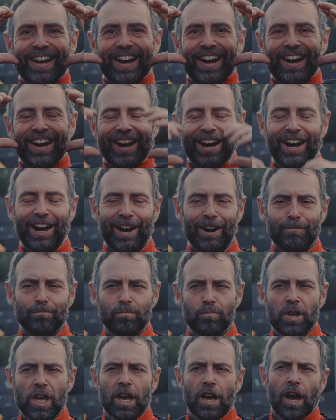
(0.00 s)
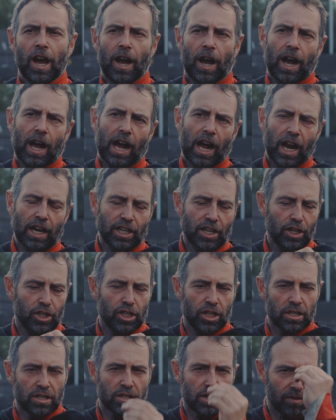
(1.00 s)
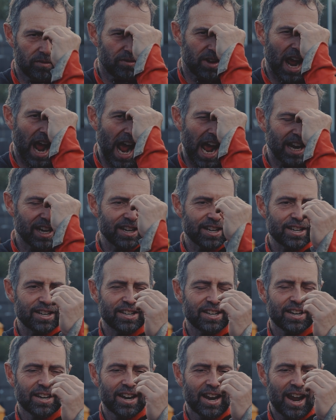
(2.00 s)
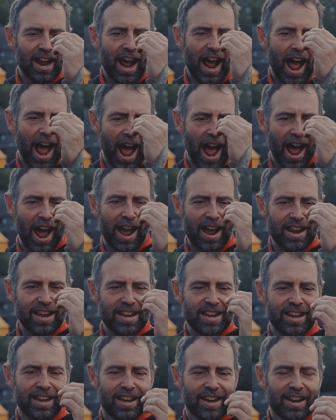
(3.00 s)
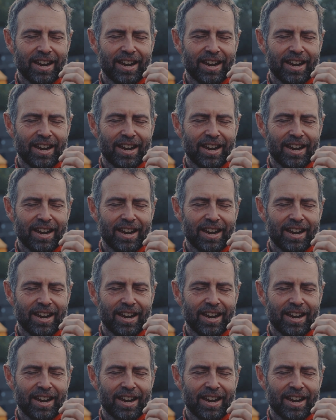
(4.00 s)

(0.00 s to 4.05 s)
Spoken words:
And you just hand, eye,